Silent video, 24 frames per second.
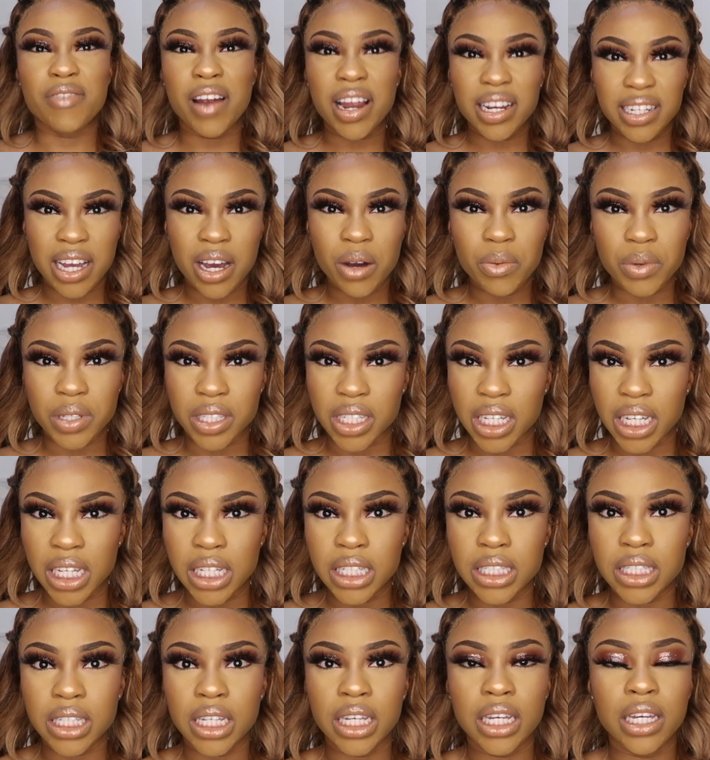Right now, it's
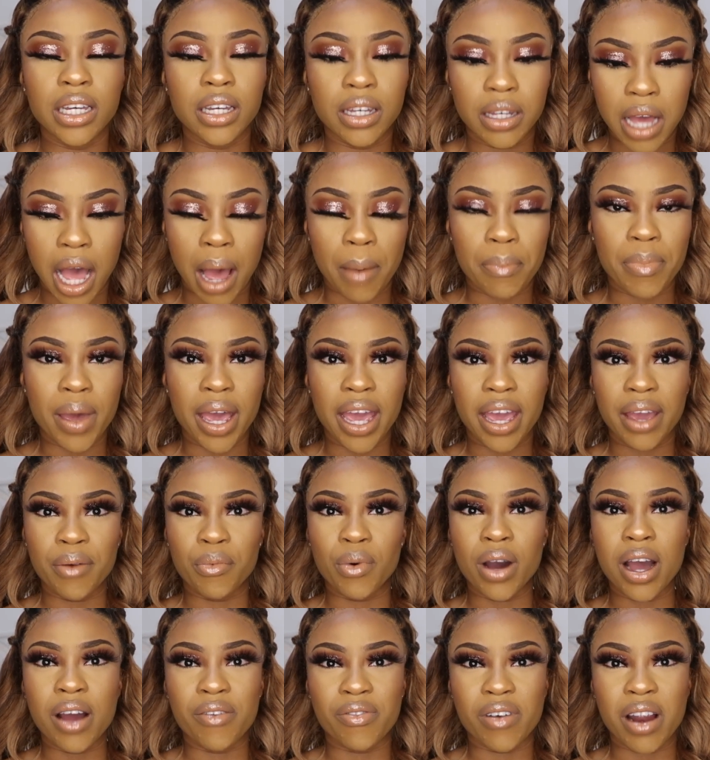easy. I pay
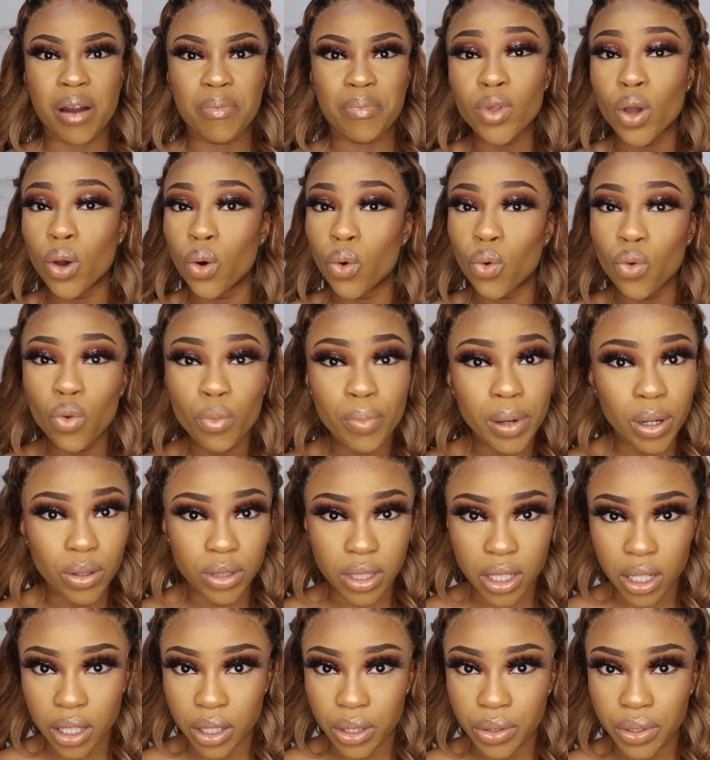whatever, all
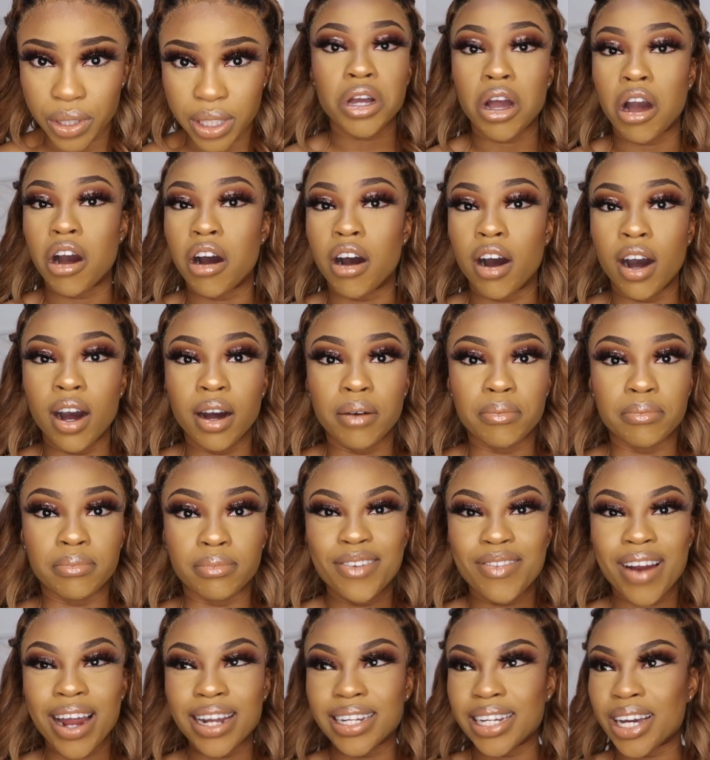bills included. Calm.
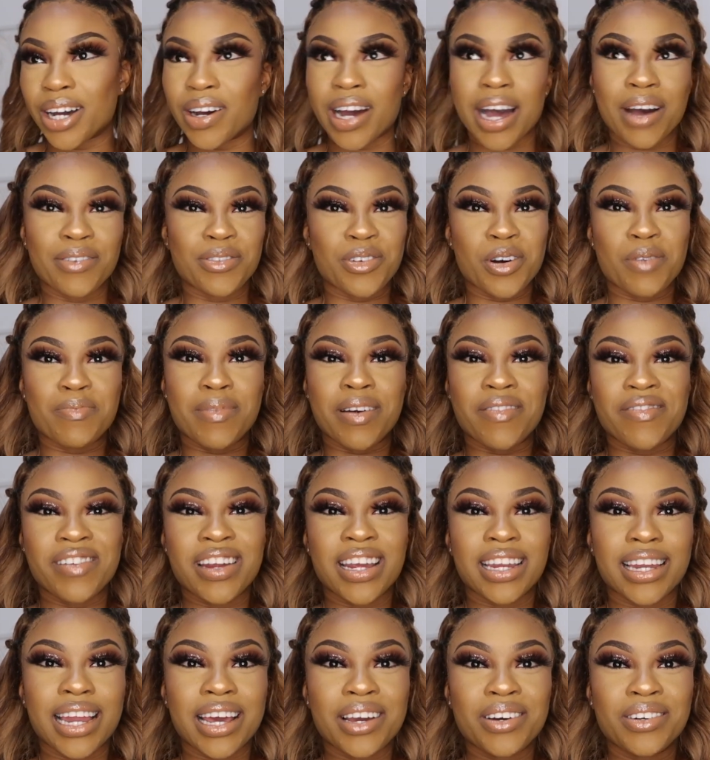Right now, I've got my
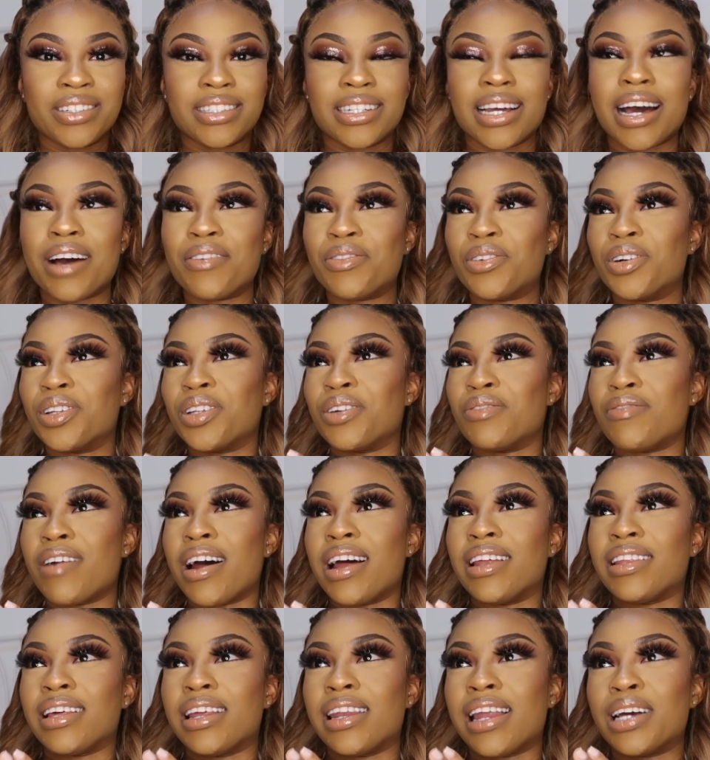ring light on. I've got the
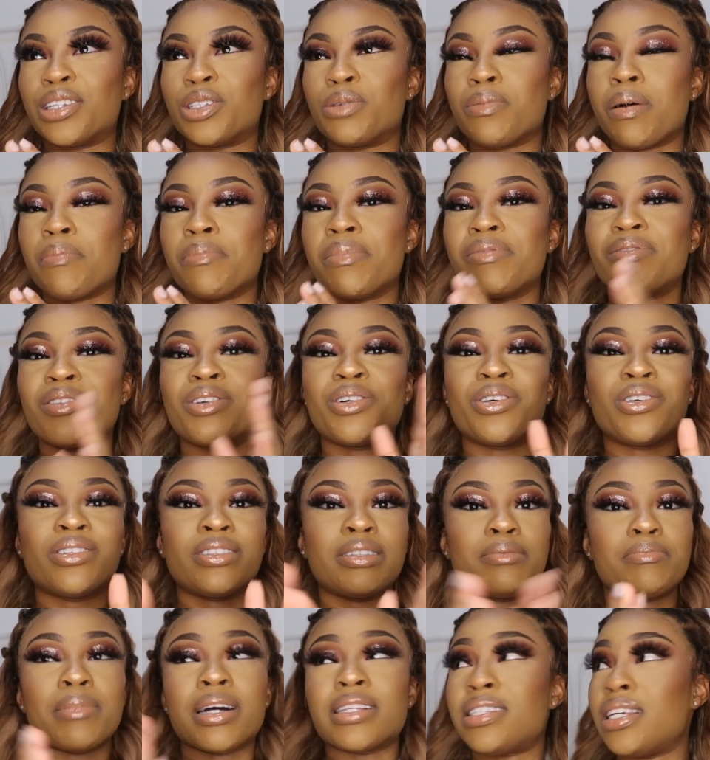lights on my mirror
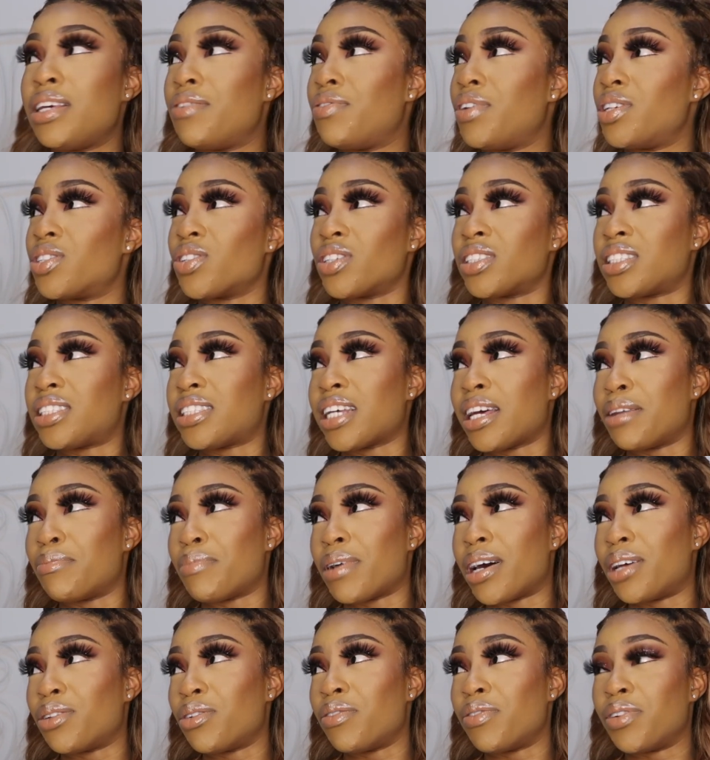on. My TV's on
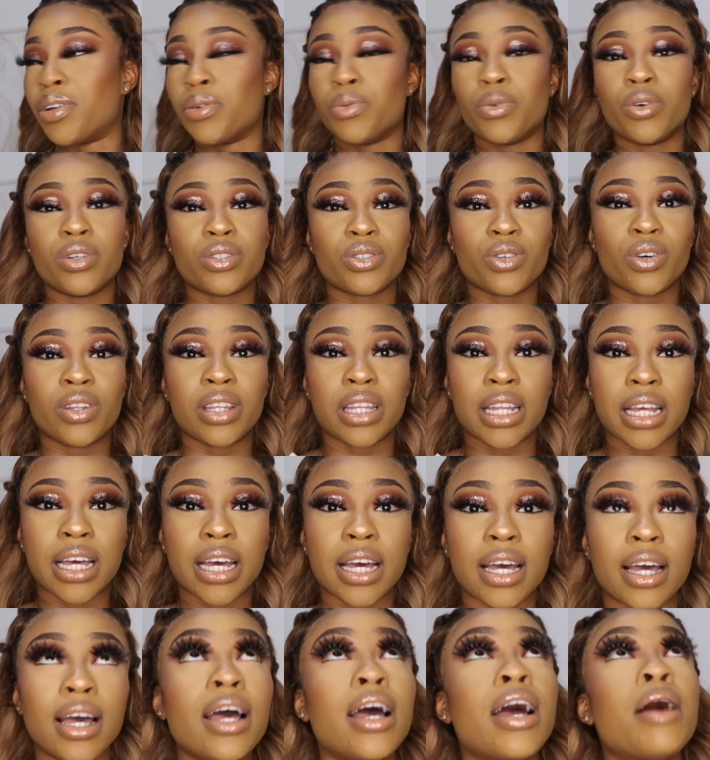standby. I don't even know what's on
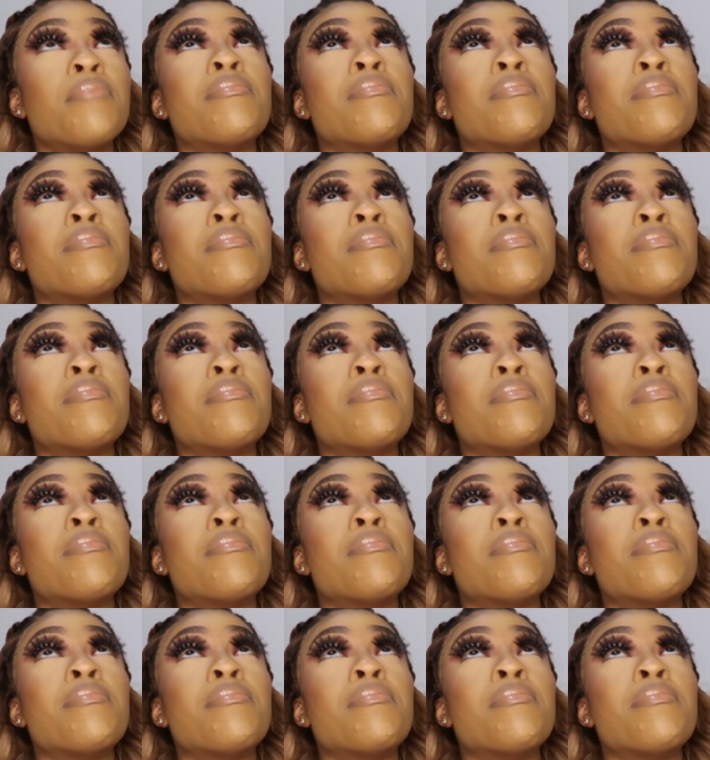there.